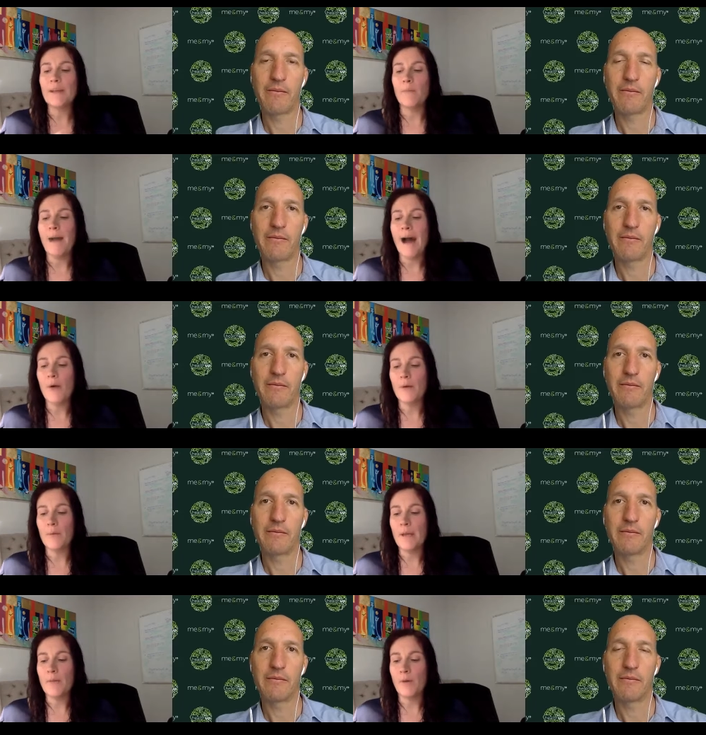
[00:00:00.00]
Speaker 1: empowering
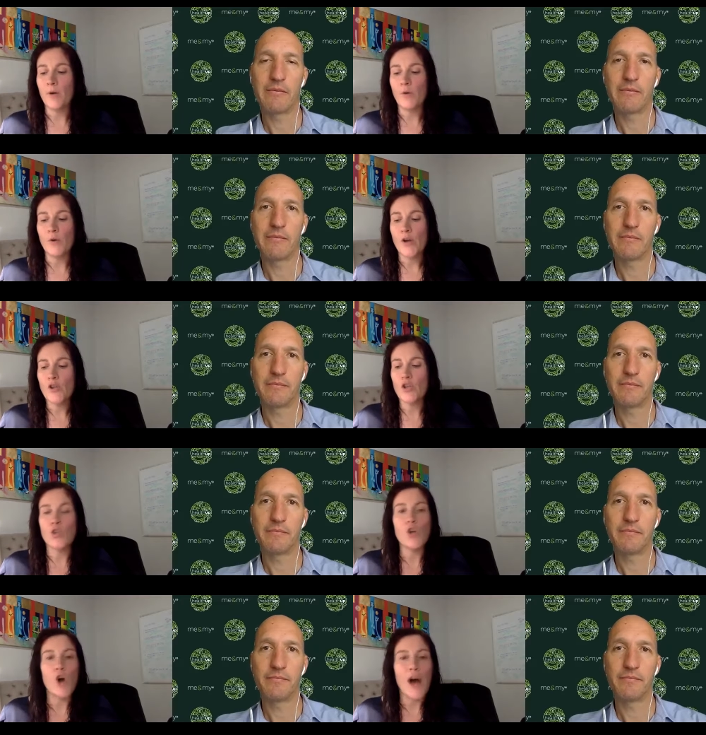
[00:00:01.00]
people to
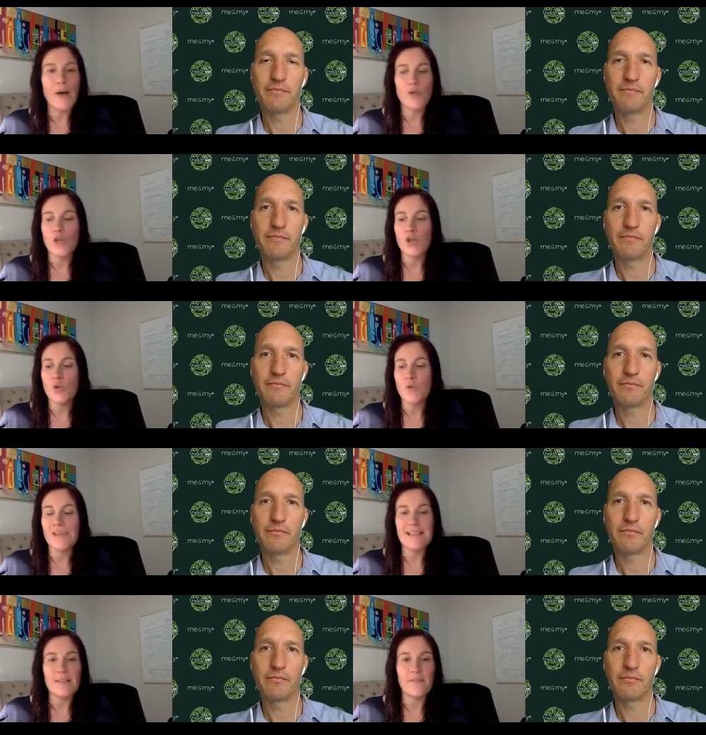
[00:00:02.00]
know how to use
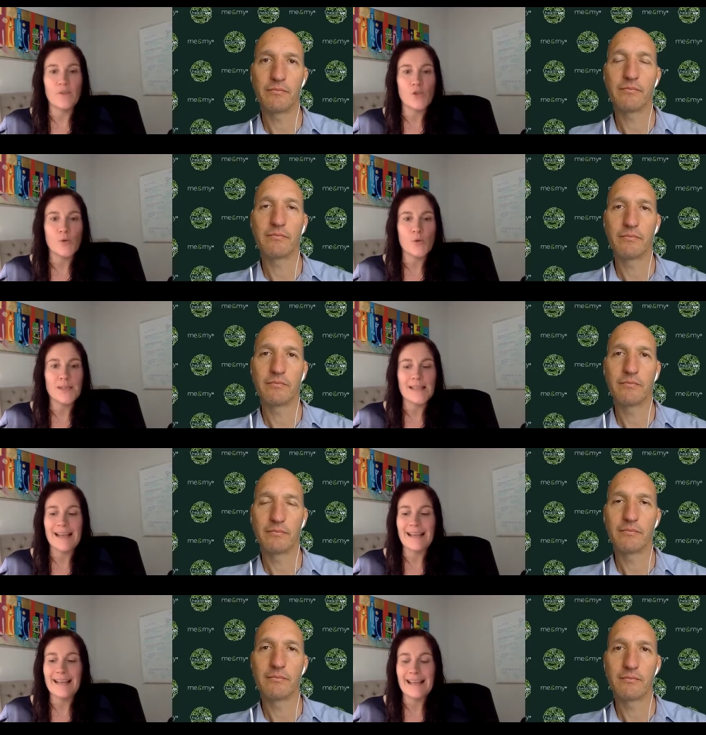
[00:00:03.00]
the different tools and
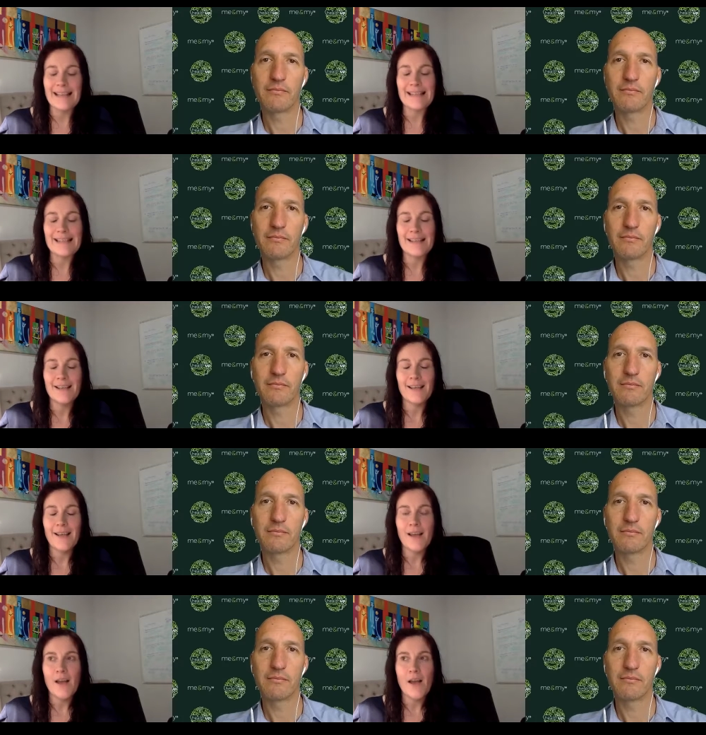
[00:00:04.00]
techniques
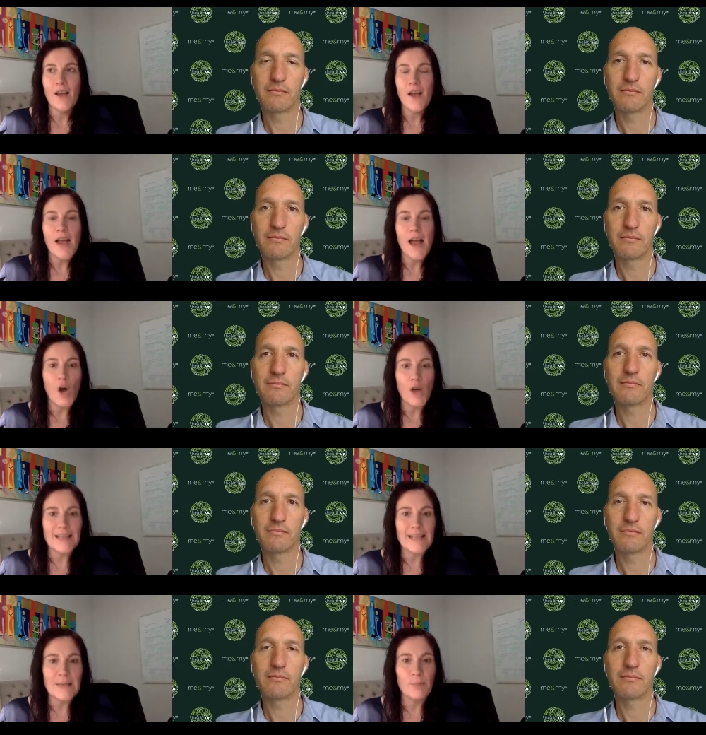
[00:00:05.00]
on a
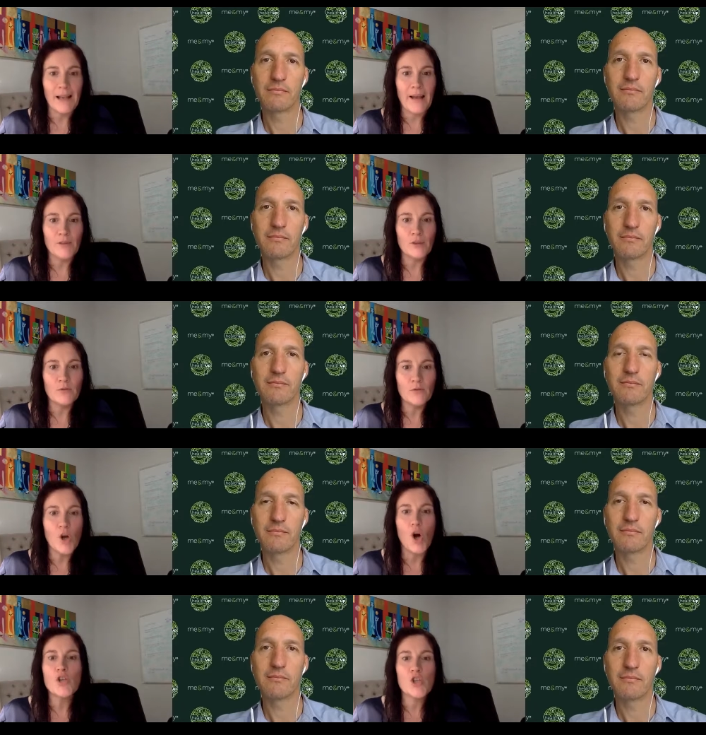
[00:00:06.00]
deep level,
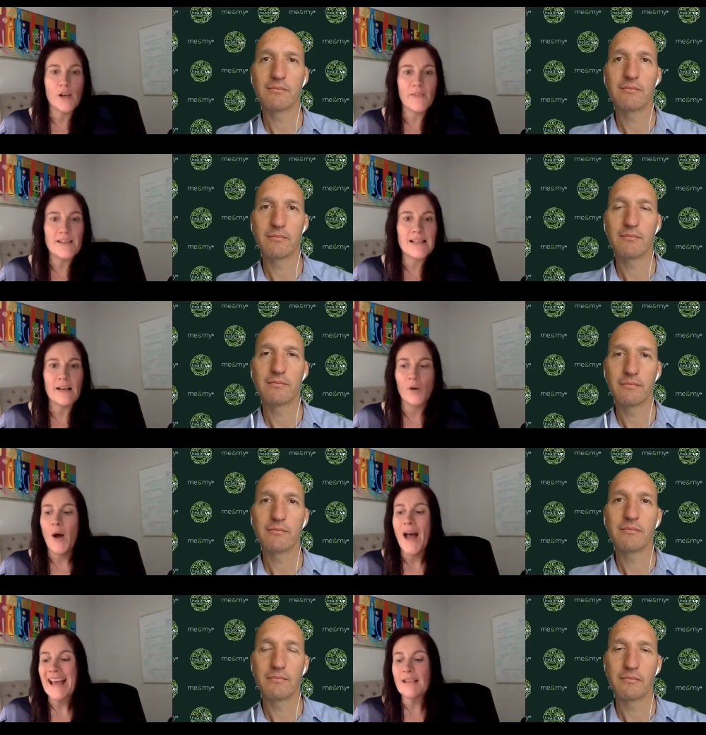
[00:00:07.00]
not a surface level.
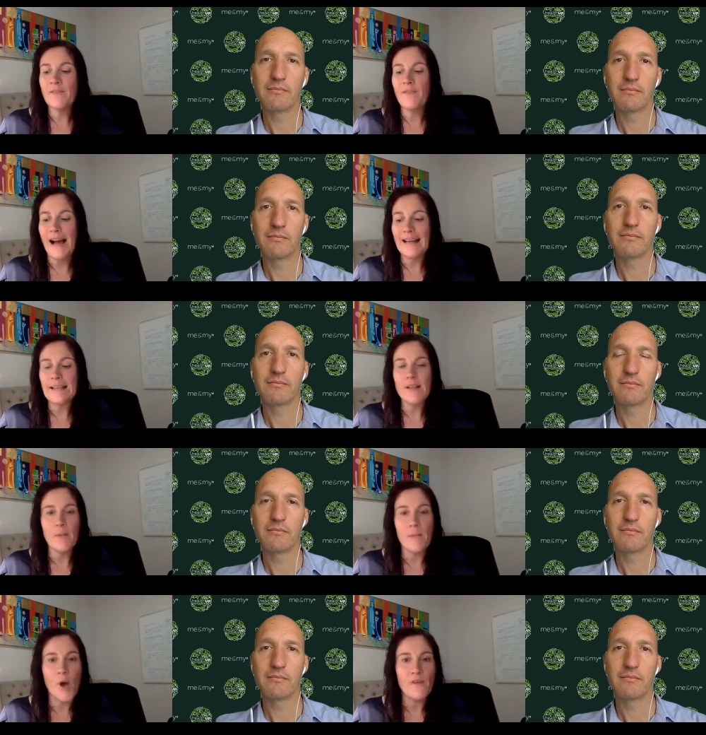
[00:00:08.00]
It's finding the
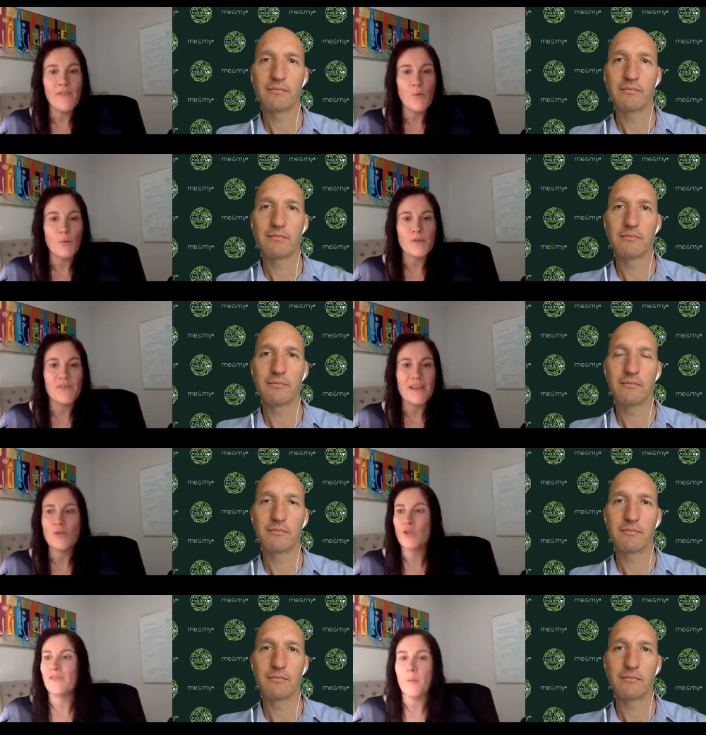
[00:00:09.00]
perfect ones for them.
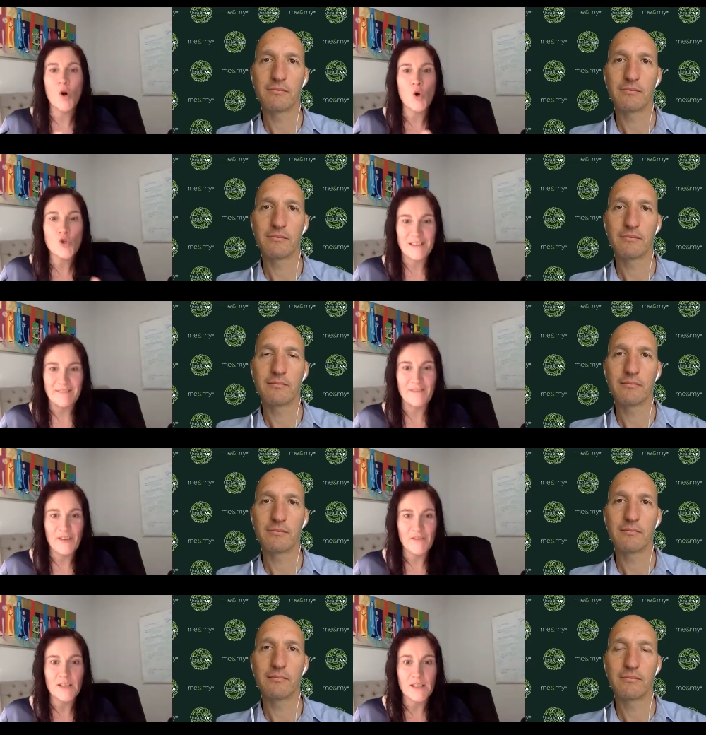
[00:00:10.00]
So from
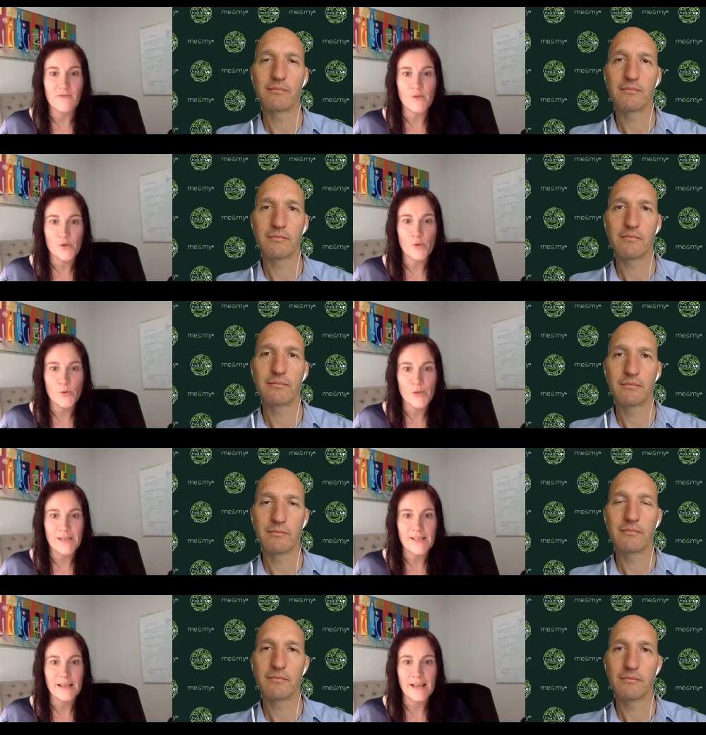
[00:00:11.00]
150 different tools and
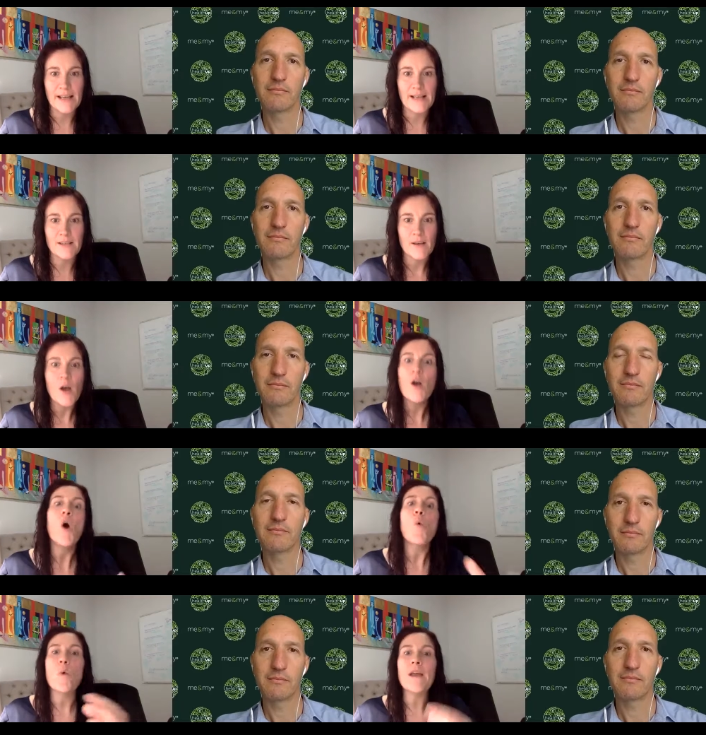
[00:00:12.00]
techniques,
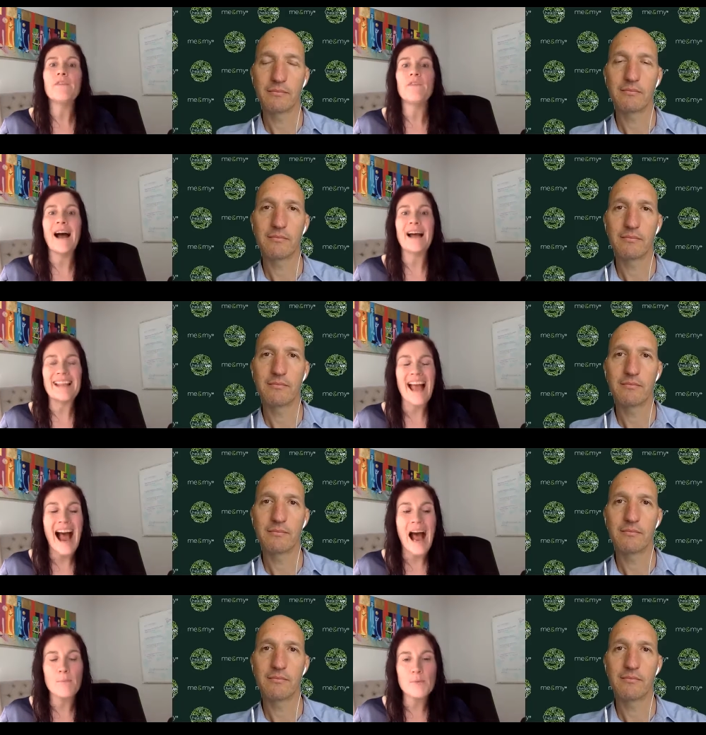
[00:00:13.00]
we find the
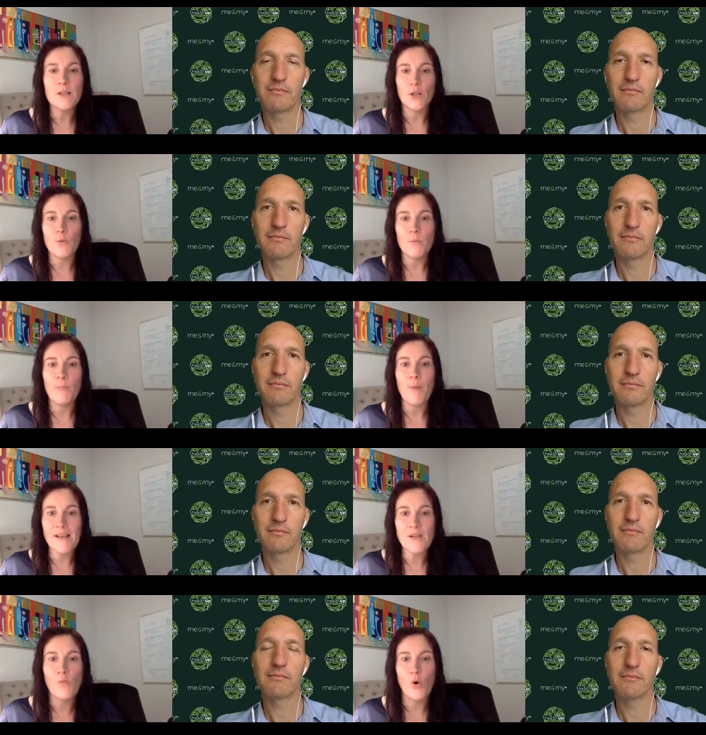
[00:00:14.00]
absolute
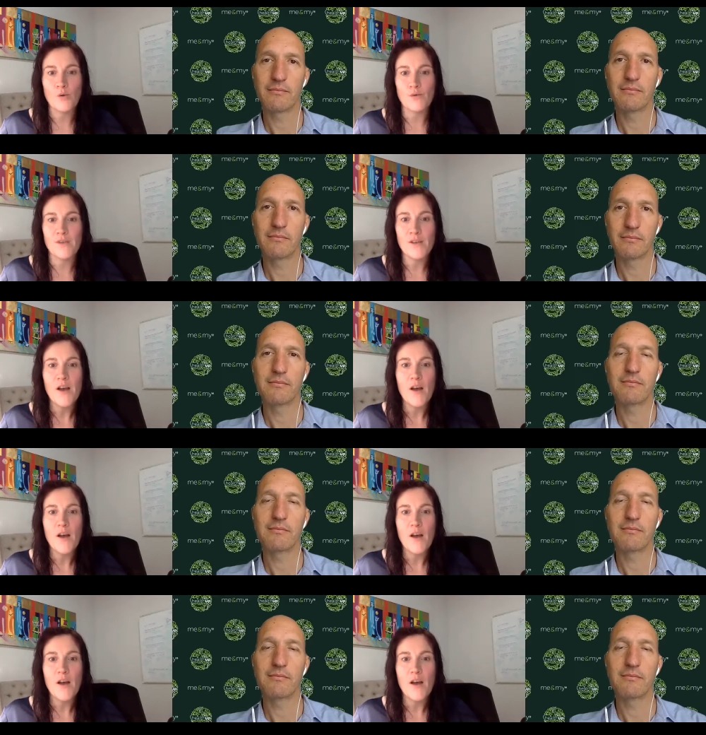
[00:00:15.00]
best ones